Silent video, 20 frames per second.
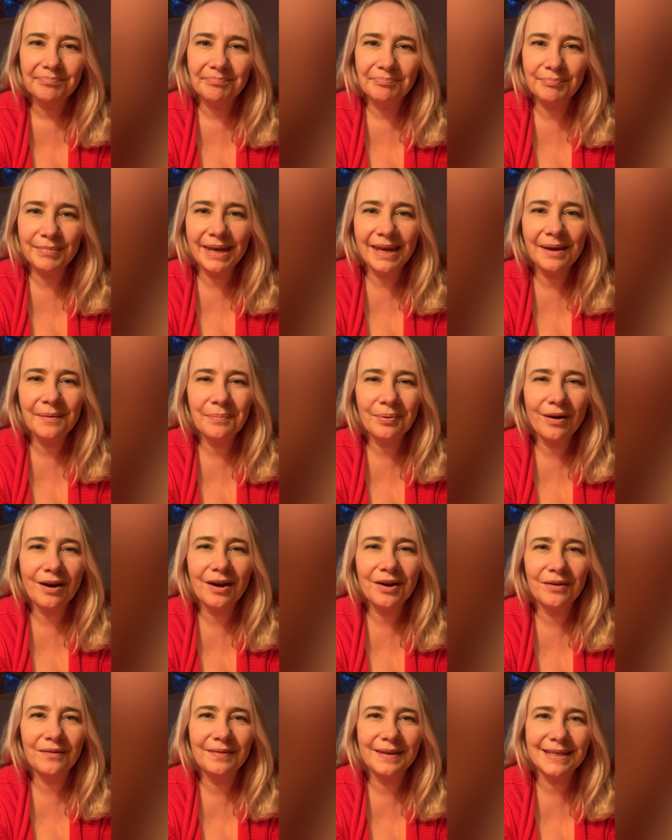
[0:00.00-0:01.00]
Being
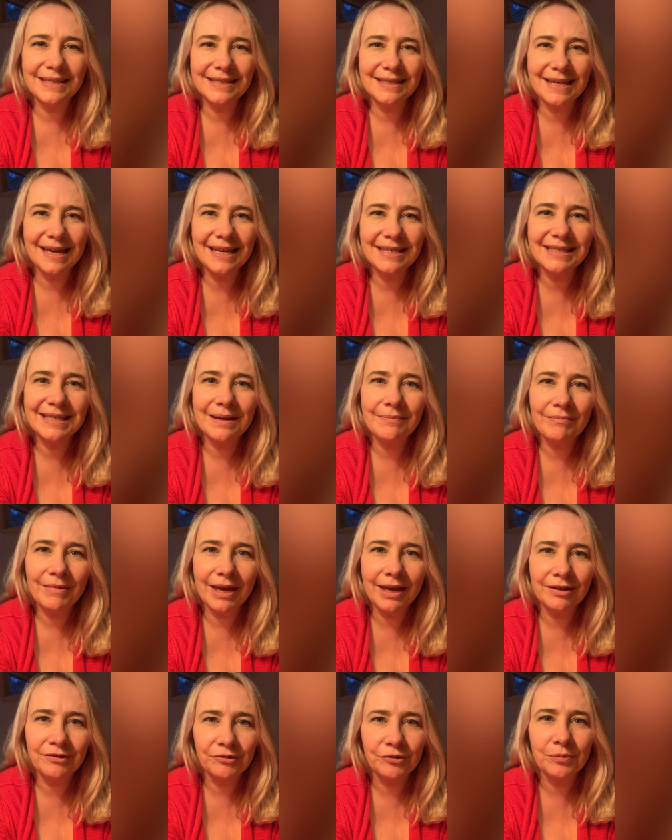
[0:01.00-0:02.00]
part of this
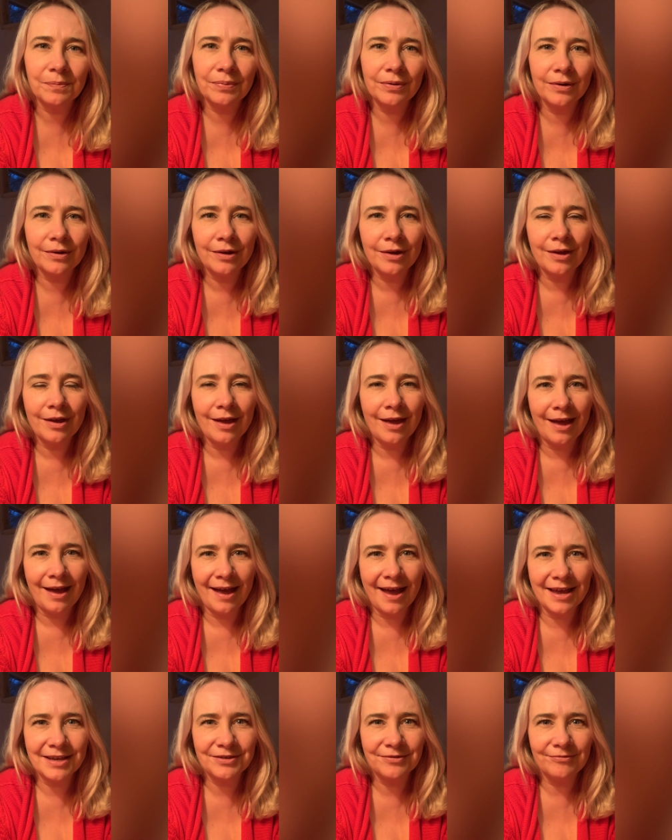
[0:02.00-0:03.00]
SMA group
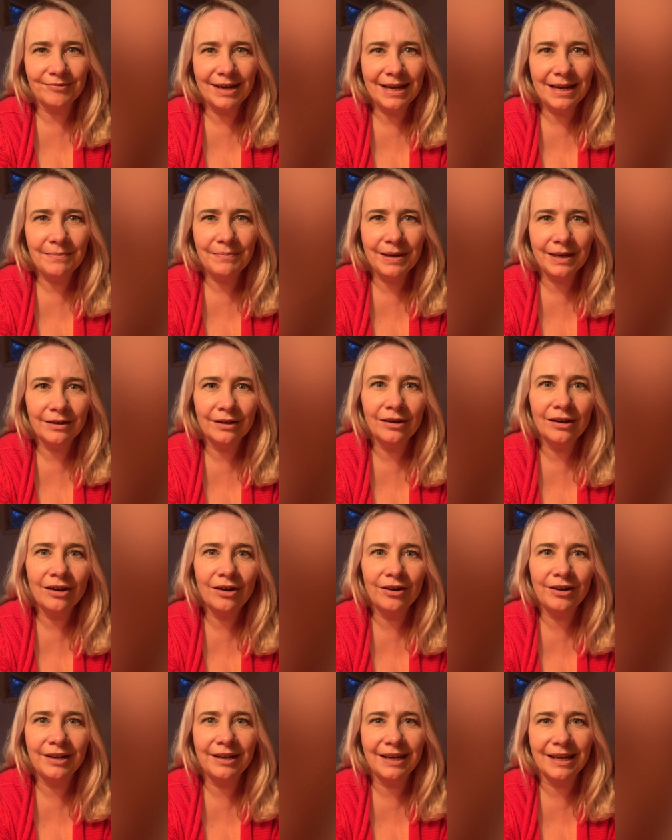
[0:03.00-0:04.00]
has really been a
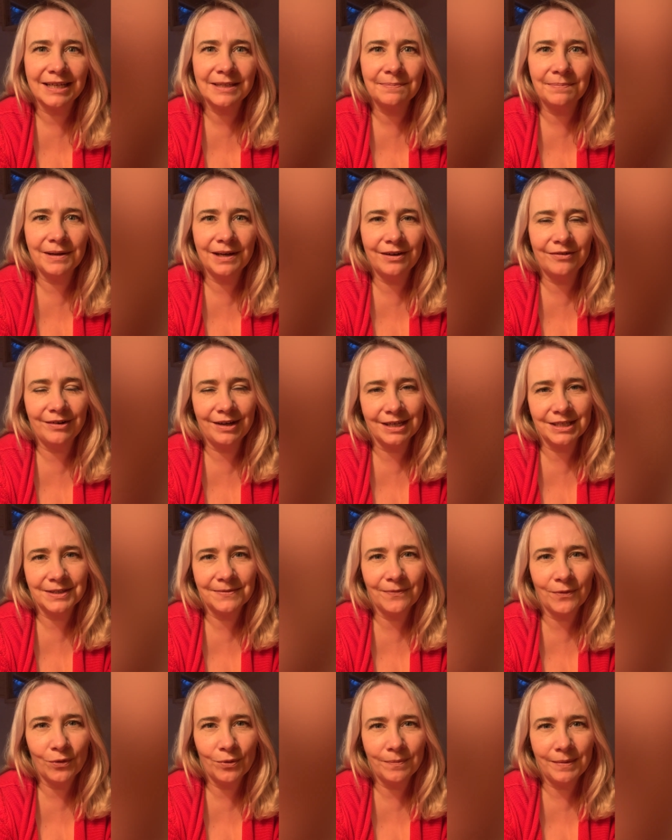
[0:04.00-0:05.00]
learning experience
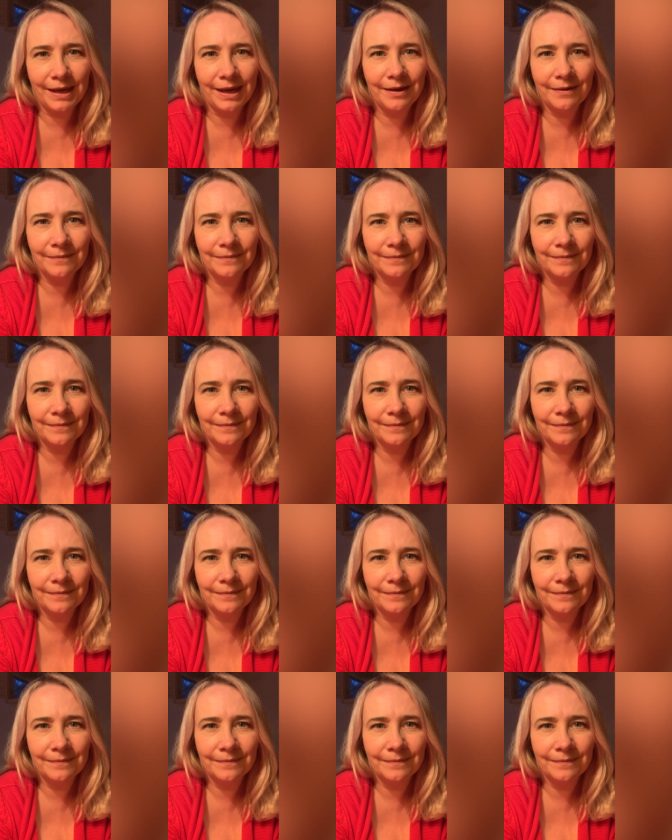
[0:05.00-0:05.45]
for me.